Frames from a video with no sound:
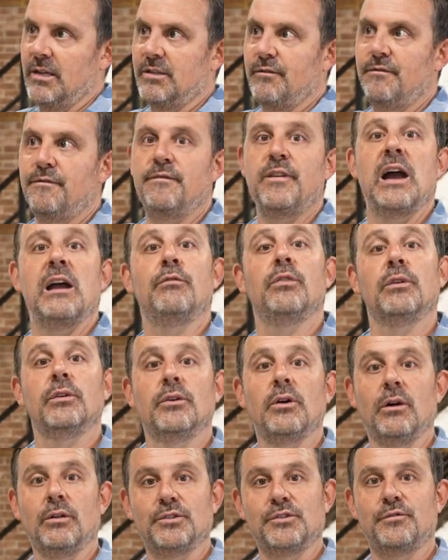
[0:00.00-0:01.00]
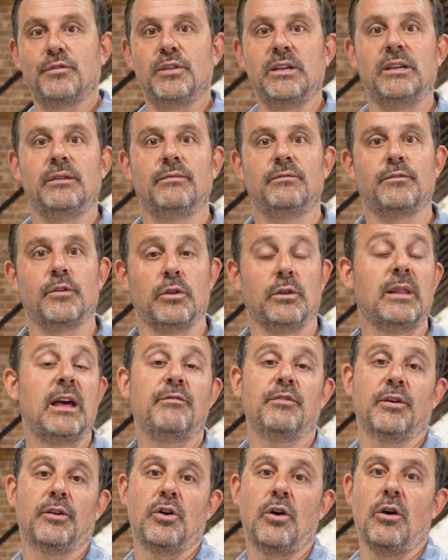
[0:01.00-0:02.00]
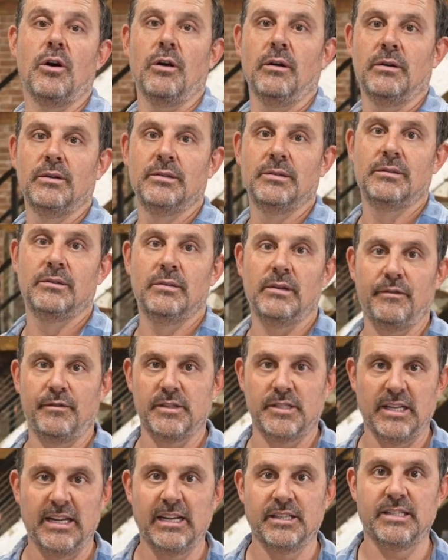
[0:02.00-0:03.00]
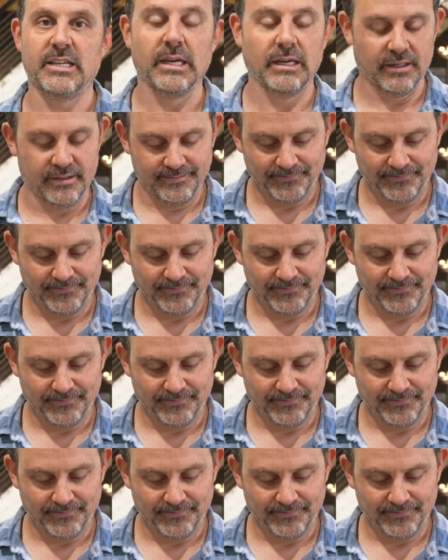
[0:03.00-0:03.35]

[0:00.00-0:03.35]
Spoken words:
it's $500 for the life of the car if it's an antique.